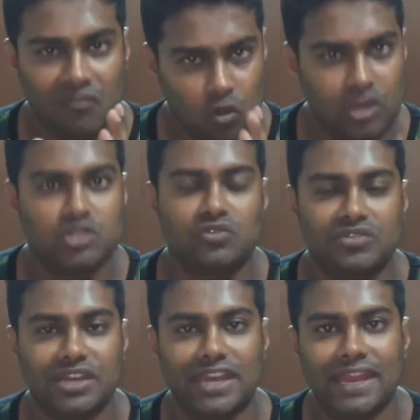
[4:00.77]
4 days
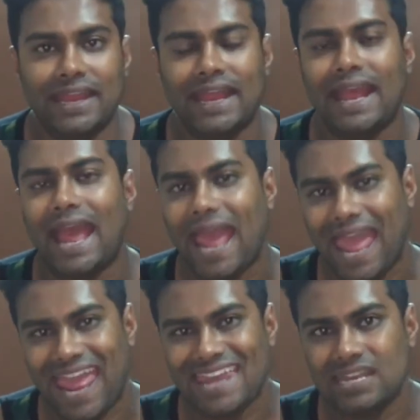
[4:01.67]
of training.
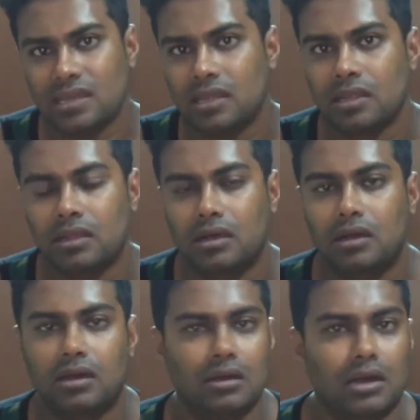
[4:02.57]
And
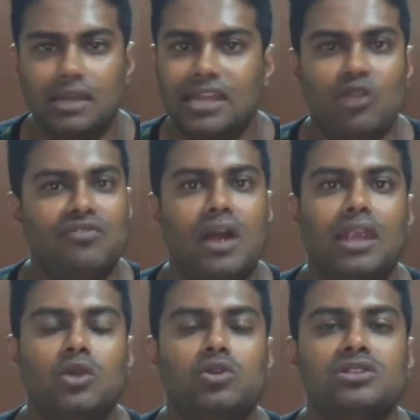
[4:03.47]
a day of
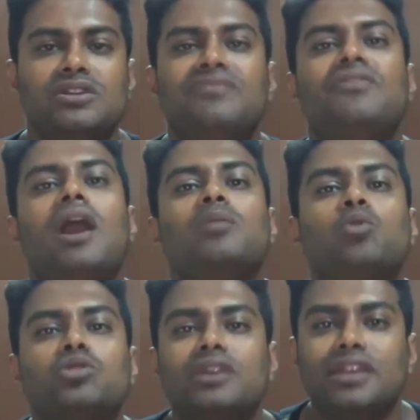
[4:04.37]
cardio is far
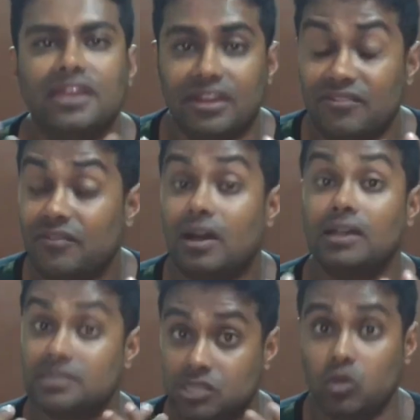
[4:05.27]
more than enough,
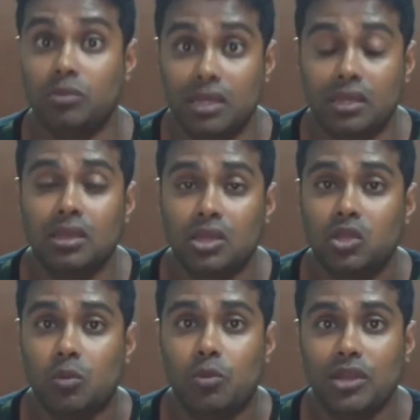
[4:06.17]
assuming
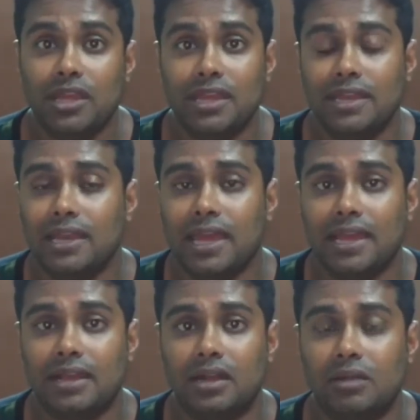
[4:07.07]
you're putting in
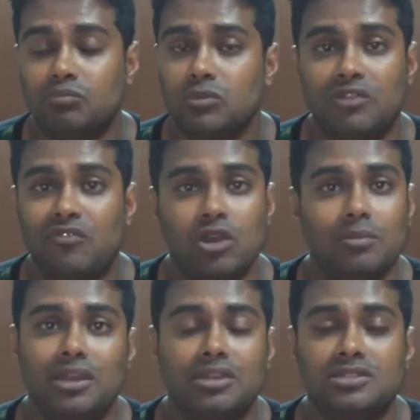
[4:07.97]
like
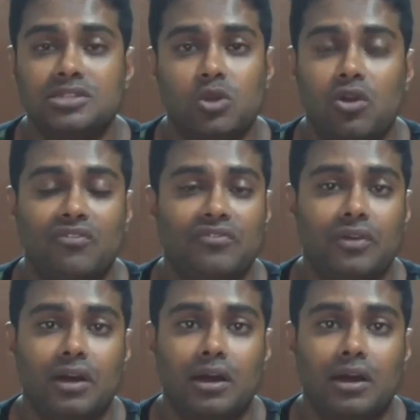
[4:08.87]
40 minutes of